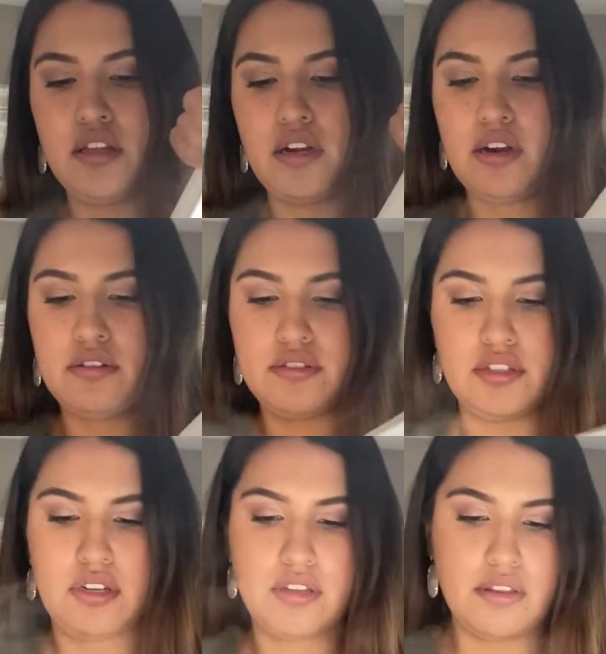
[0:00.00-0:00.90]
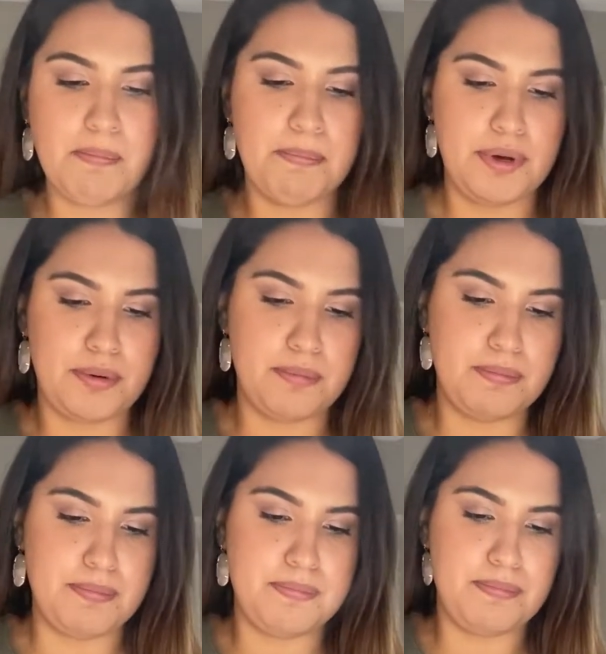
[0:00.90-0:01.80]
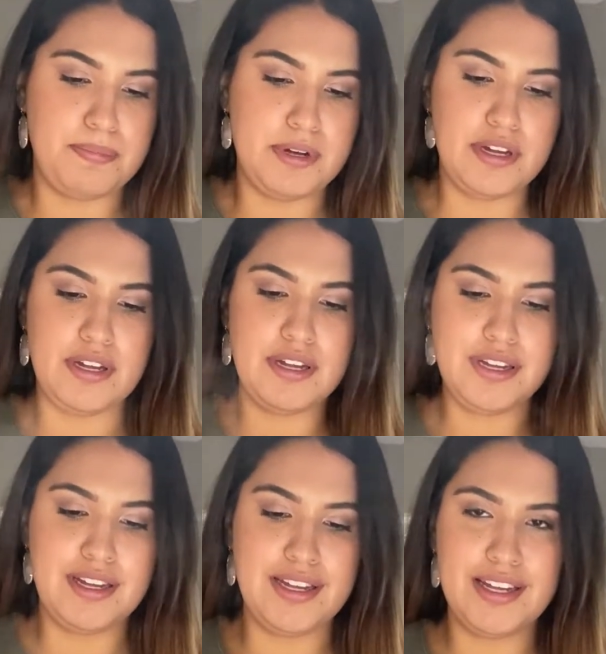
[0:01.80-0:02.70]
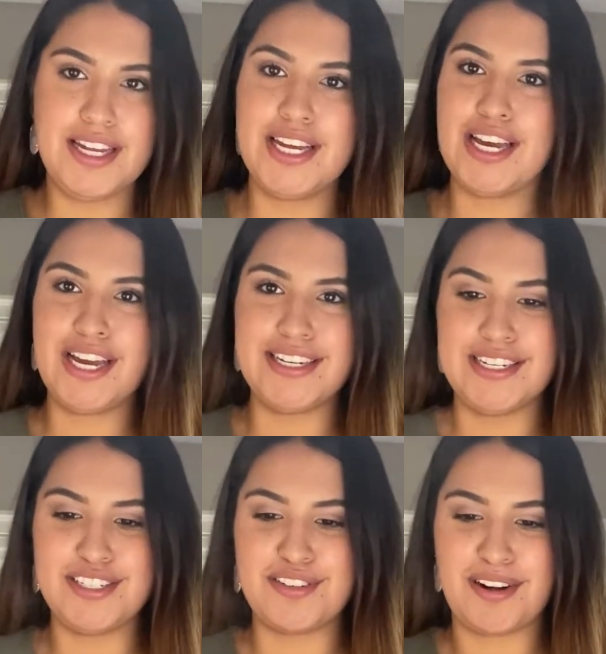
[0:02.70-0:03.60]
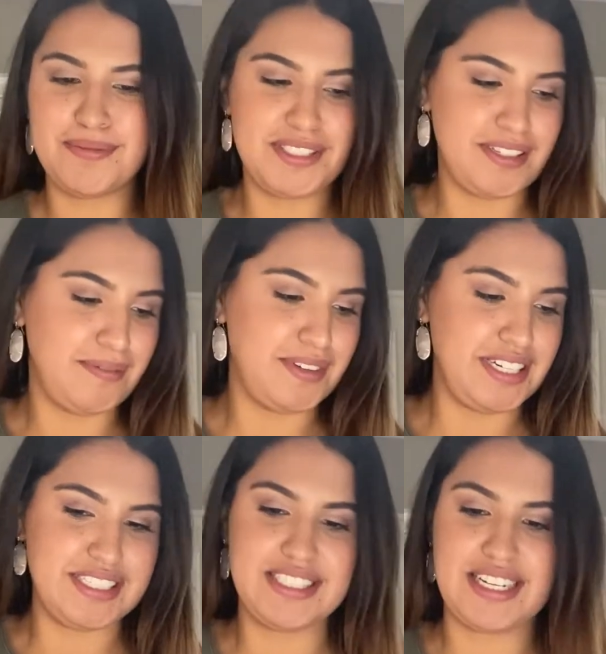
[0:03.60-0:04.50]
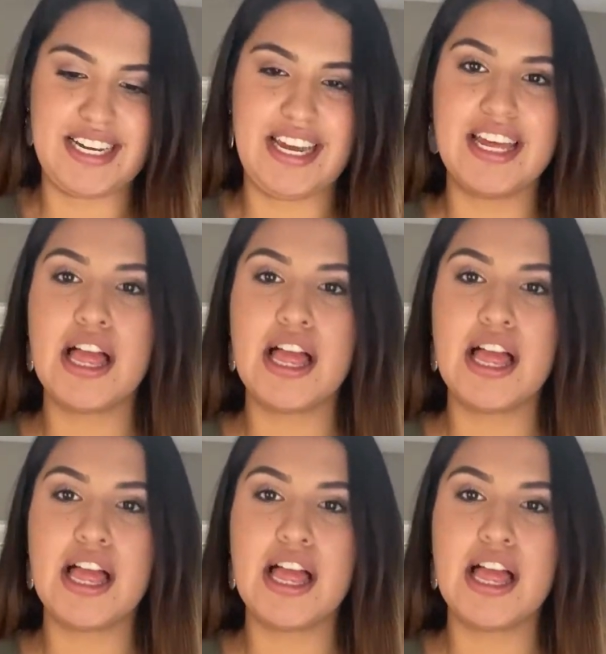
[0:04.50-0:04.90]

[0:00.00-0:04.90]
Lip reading: There goes my boba. I did drop some, but it's okay.